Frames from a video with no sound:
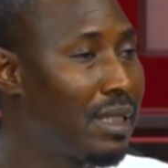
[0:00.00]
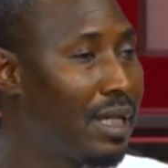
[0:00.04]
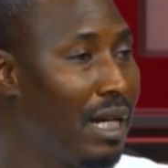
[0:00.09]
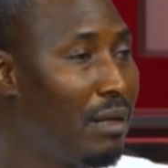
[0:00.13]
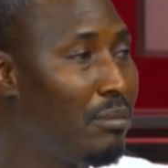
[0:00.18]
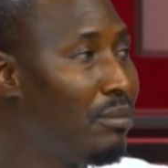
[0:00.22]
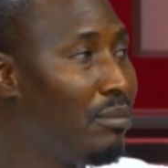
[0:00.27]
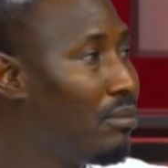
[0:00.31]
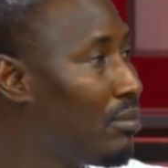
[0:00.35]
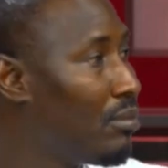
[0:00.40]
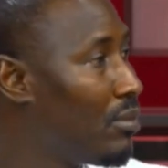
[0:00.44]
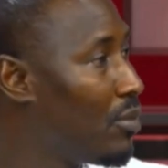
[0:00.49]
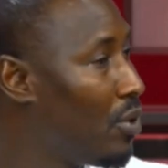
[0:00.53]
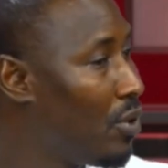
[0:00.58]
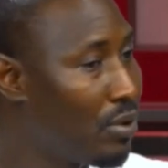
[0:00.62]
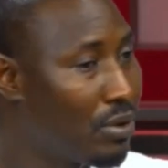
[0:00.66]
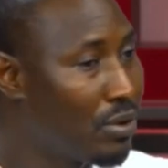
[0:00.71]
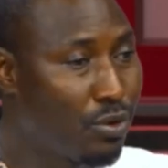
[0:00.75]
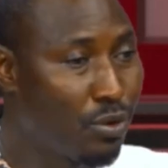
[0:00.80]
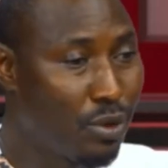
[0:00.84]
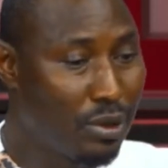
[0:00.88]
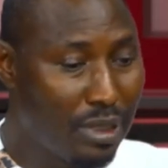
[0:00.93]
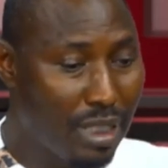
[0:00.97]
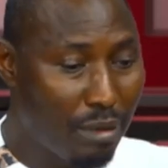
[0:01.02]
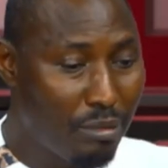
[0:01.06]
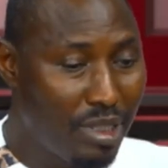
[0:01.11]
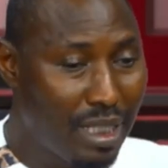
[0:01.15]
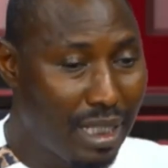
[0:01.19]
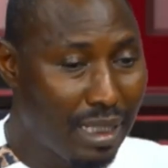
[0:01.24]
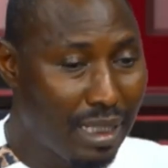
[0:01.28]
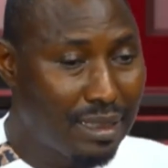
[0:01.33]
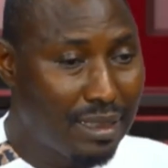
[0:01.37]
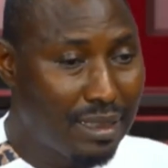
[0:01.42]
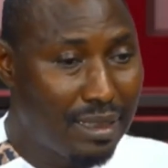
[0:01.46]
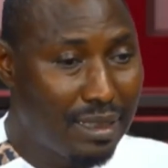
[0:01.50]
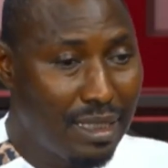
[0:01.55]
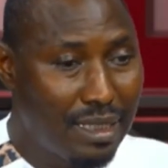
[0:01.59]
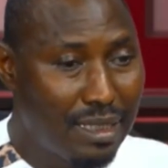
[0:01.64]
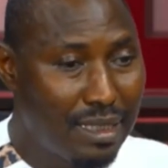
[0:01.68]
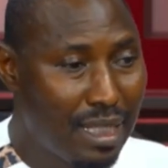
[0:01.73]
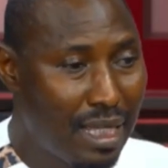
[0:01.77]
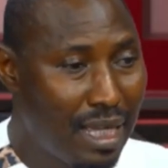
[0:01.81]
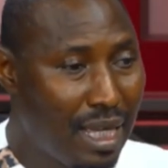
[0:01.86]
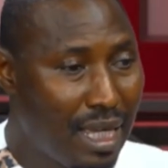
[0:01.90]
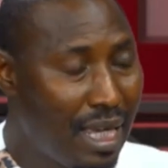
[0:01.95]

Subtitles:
come on social media, sit